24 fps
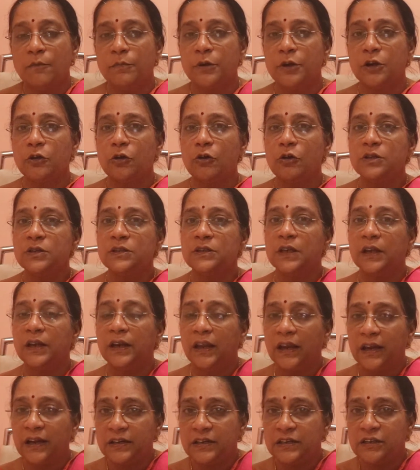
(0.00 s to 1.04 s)
because the
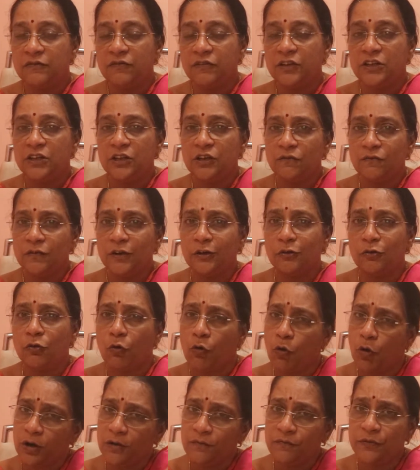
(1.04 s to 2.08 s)
negativity will
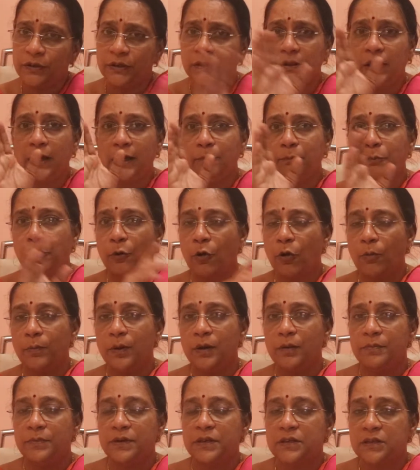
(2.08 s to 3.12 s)
go on with that
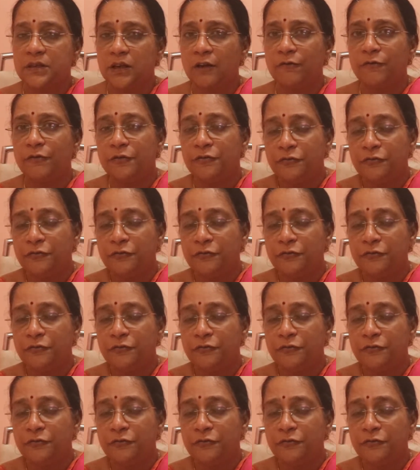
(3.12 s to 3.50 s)
problem itself.